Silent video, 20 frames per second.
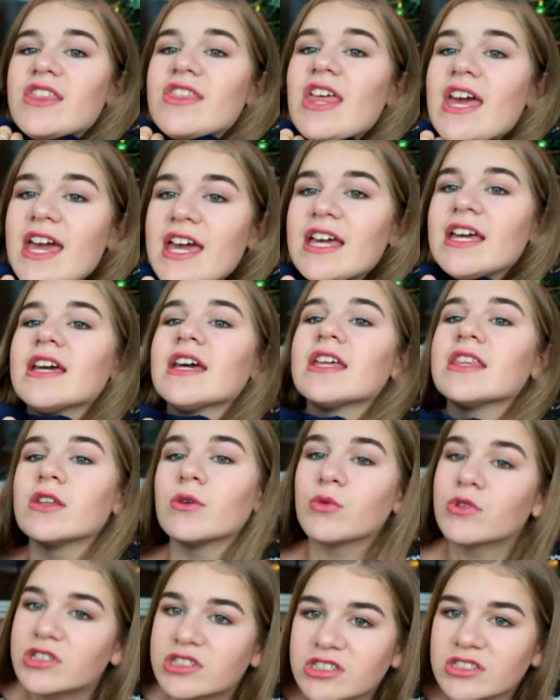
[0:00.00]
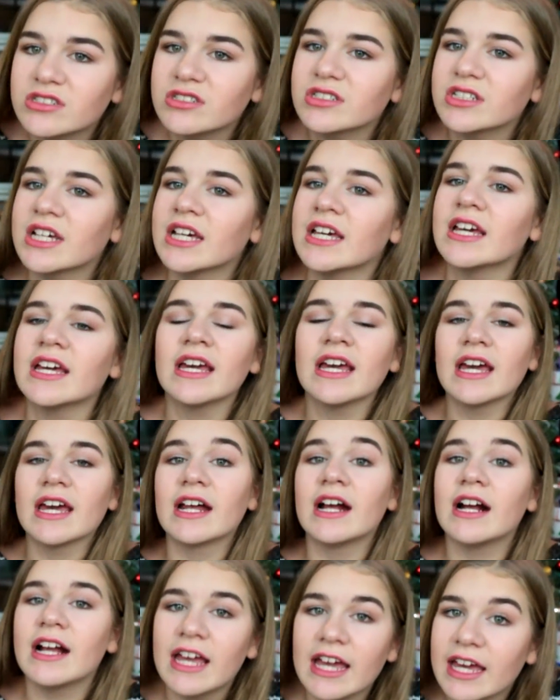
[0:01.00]
thing in the world.
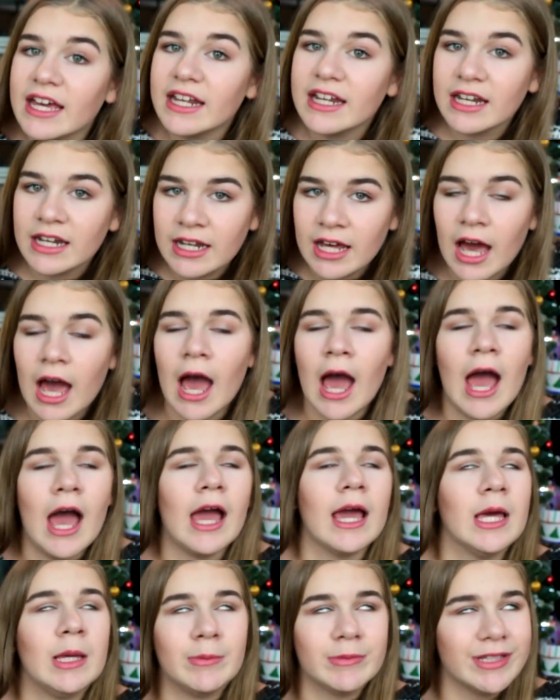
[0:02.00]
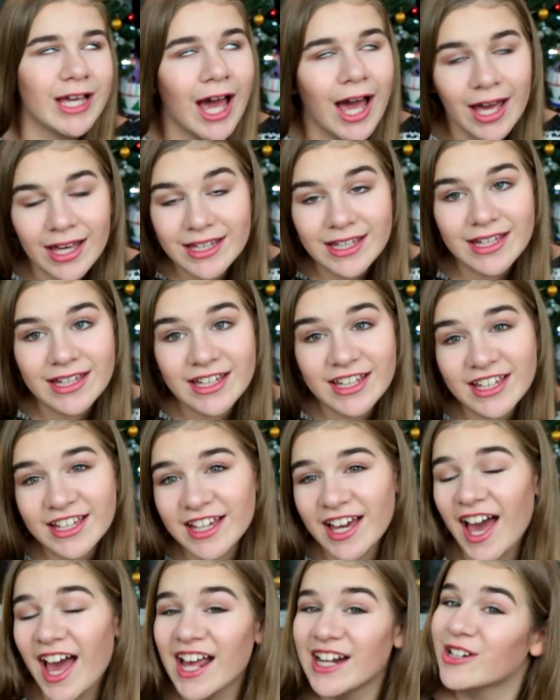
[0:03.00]
And again, I'm
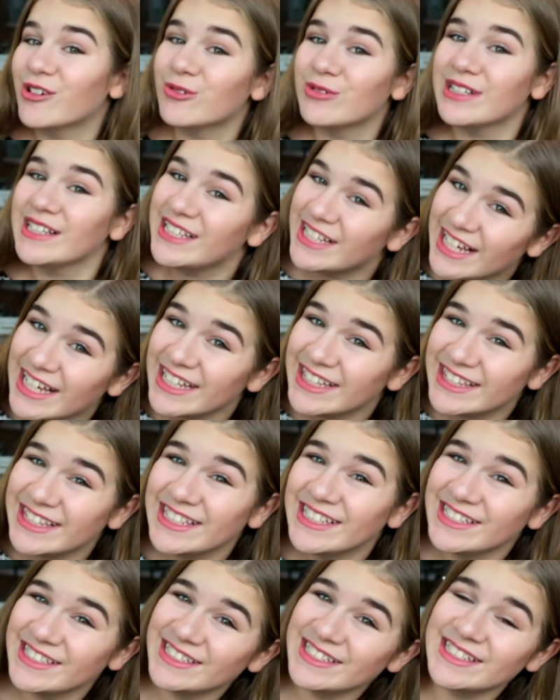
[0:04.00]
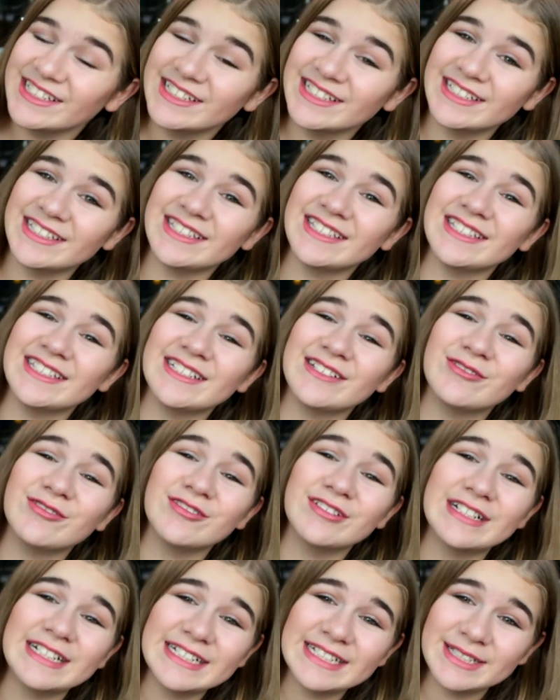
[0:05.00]
dying. I don't get these till
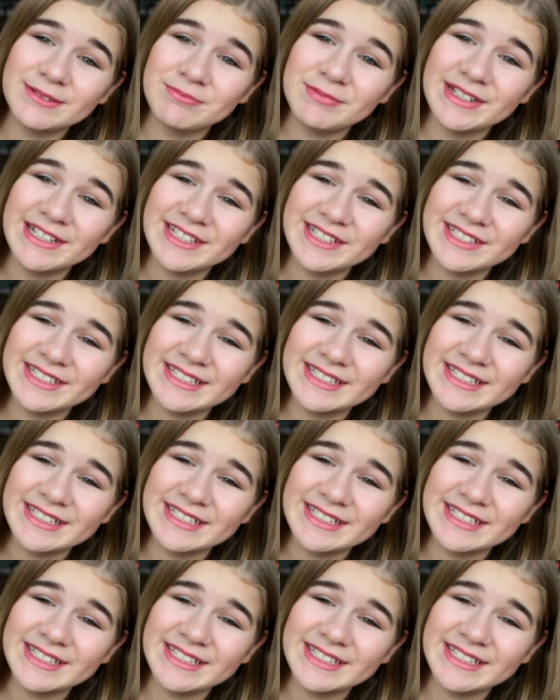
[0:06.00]
Christmas.